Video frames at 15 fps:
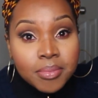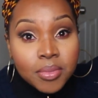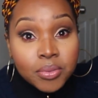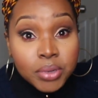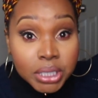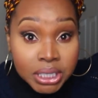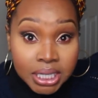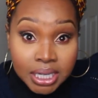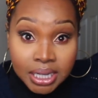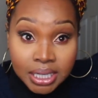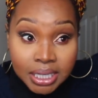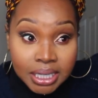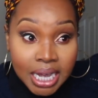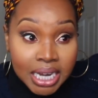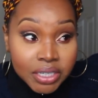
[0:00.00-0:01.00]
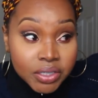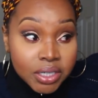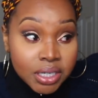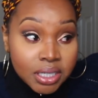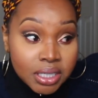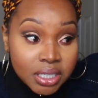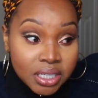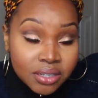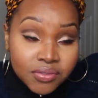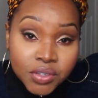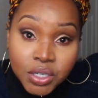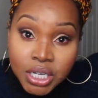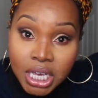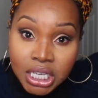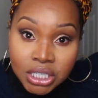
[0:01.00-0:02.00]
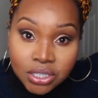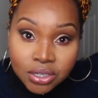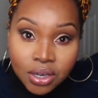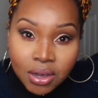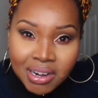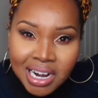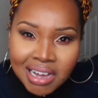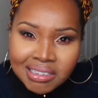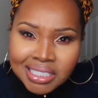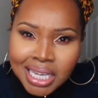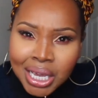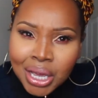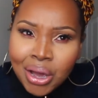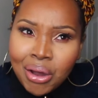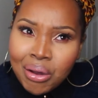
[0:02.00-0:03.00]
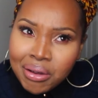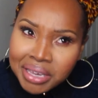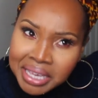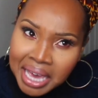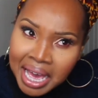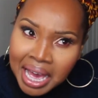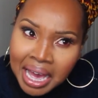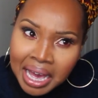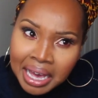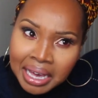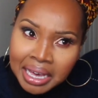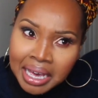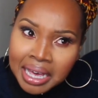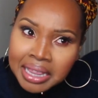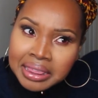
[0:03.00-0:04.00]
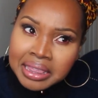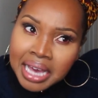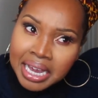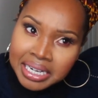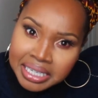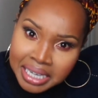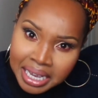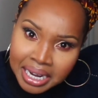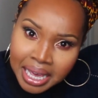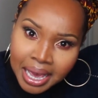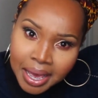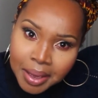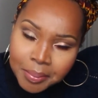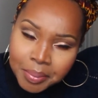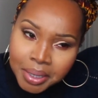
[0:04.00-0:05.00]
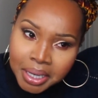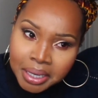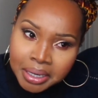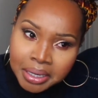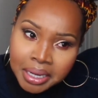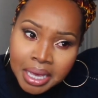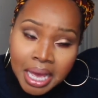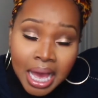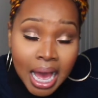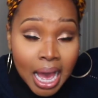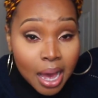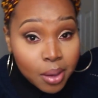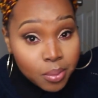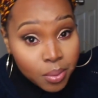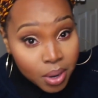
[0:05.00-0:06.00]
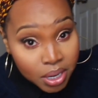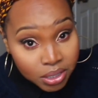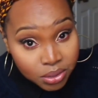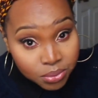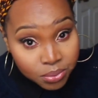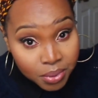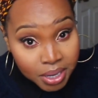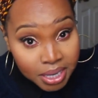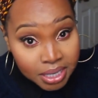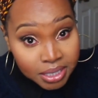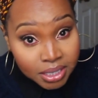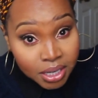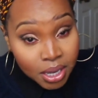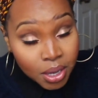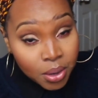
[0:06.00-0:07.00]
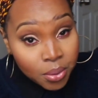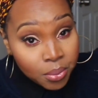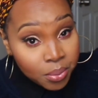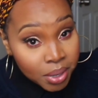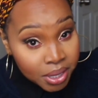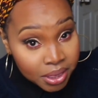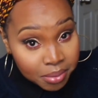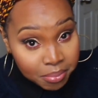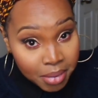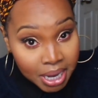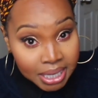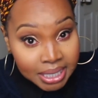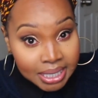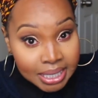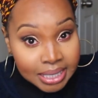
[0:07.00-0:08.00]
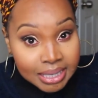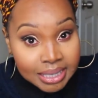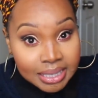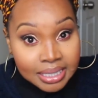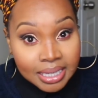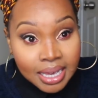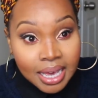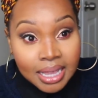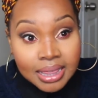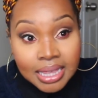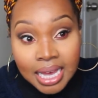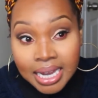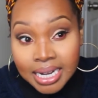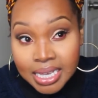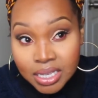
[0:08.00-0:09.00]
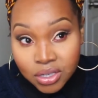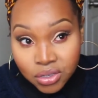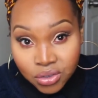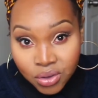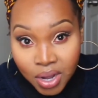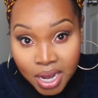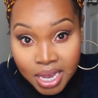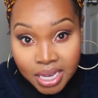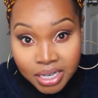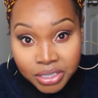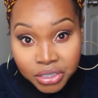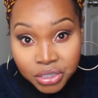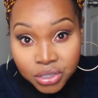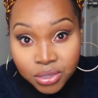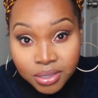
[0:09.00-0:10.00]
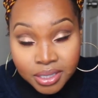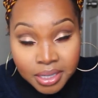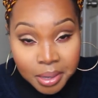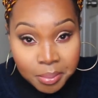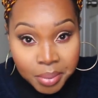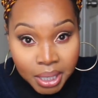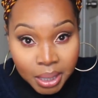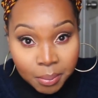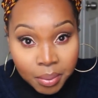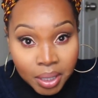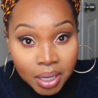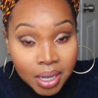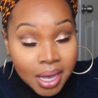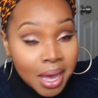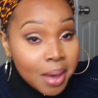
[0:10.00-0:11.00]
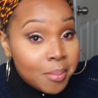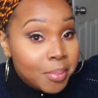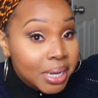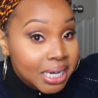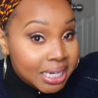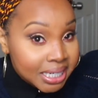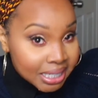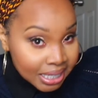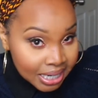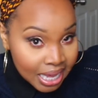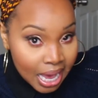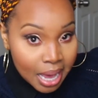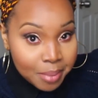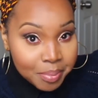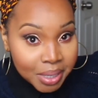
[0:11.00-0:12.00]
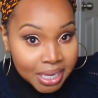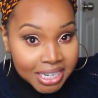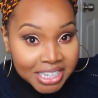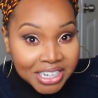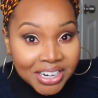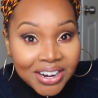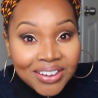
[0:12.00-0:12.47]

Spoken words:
recently, actually until a few days ago, and I was like, oh yeah, that did happen. I was raised with monkeys. That is strange to some people, but it did happen,